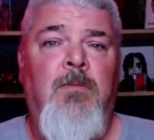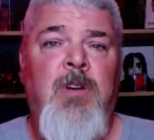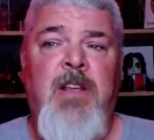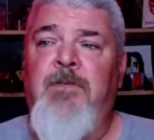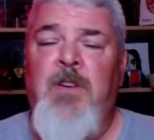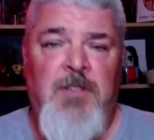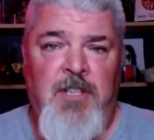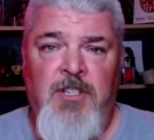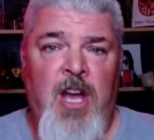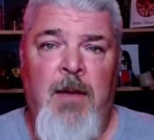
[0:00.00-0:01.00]
When he feels
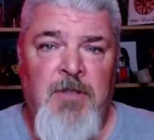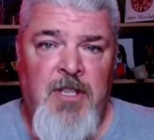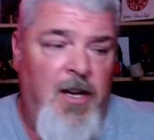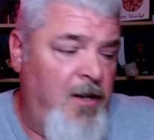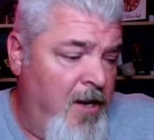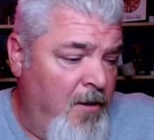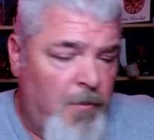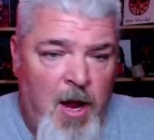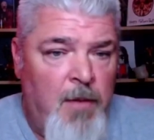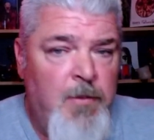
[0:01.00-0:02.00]
the job's done, he'll
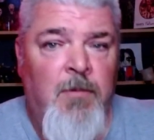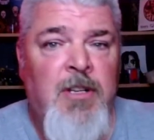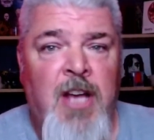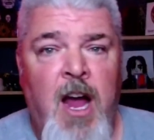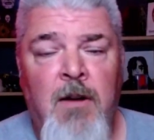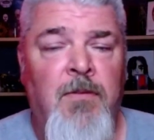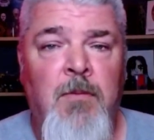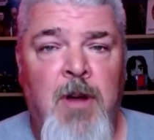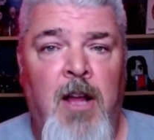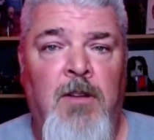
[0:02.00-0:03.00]
probably retire
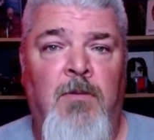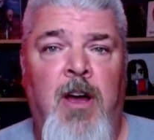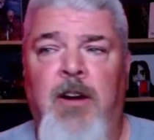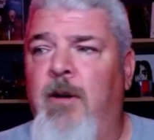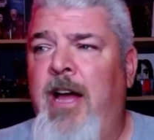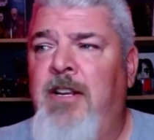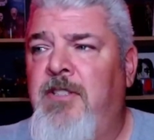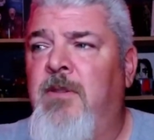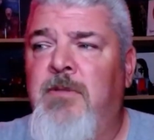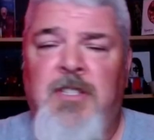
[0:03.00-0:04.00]
from Colorado. I just
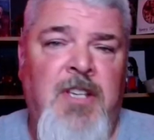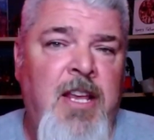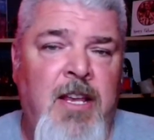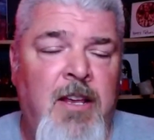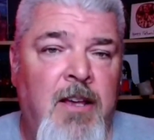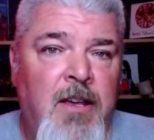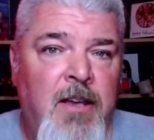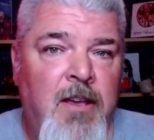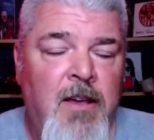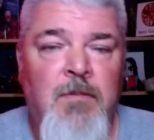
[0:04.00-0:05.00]
don't see
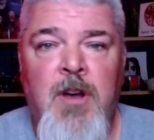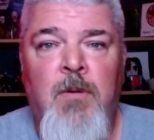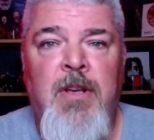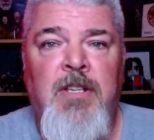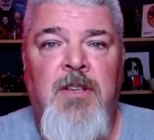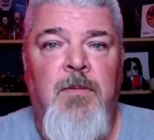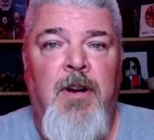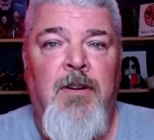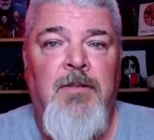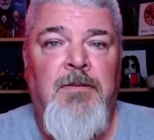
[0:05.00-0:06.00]
him going
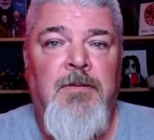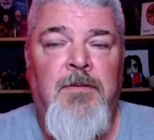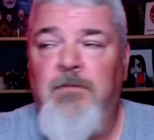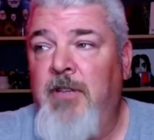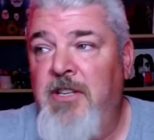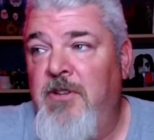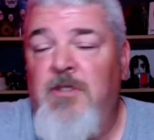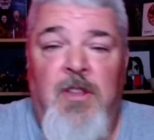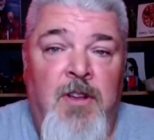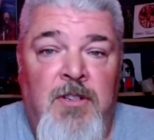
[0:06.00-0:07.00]
somewhere because
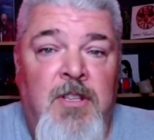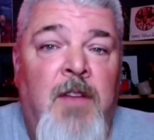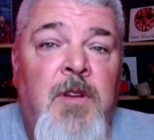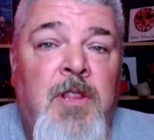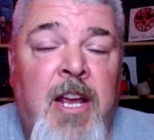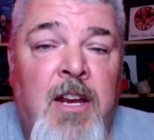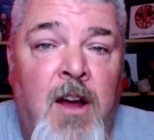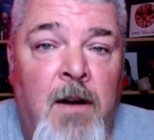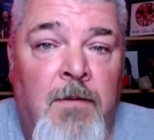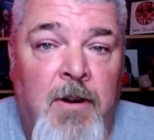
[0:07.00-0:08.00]
there's nothing they can
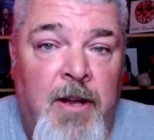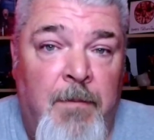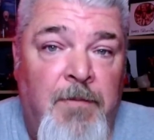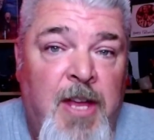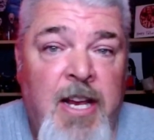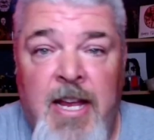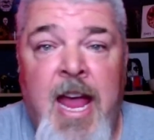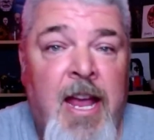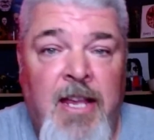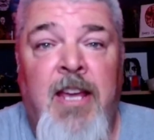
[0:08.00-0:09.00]
offer him that he
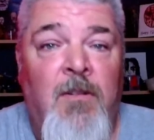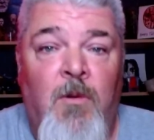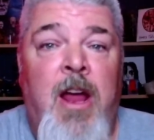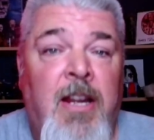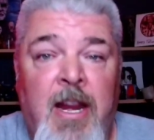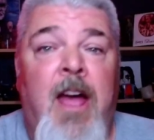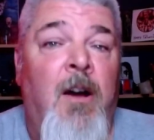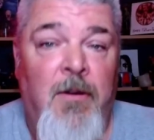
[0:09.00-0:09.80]
can't get right now.